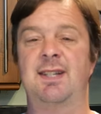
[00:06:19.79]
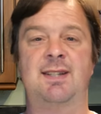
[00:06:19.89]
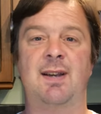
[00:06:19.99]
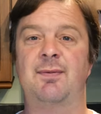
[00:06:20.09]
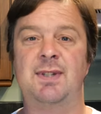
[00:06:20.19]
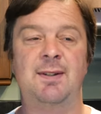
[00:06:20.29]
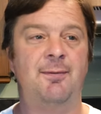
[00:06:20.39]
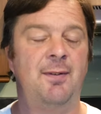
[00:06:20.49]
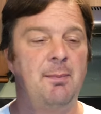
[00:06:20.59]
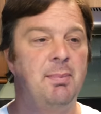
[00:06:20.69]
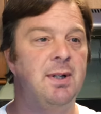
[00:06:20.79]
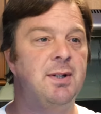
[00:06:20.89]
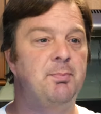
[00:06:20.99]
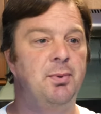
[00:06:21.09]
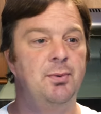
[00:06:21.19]
70
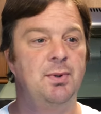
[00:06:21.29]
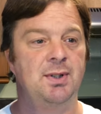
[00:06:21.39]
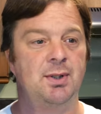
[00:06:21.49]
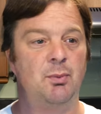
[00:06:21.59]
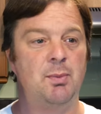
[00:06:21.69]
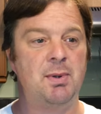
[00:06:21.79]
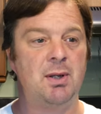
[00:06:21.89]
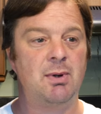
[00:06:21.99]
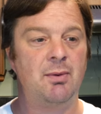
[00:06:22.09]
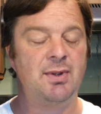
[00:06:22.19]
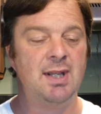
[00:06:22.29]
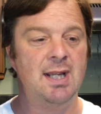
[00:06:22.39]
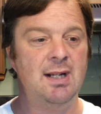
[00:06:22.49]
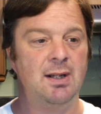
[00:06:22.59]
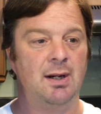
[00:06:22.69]
fabulous breweries that would be around the
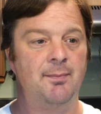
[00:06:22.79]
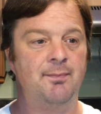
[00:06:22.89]
area.